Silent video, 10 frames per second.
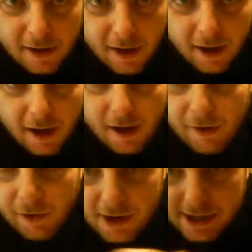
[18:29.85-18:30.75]

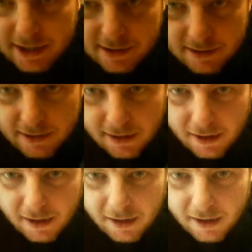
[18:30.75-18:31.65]
Her eyes
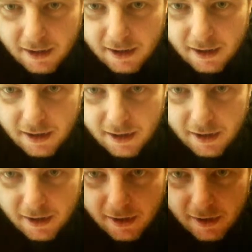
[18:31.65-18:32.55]

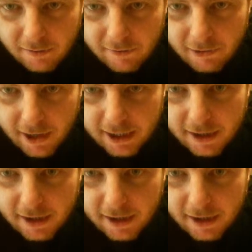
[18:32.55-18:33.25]
look great.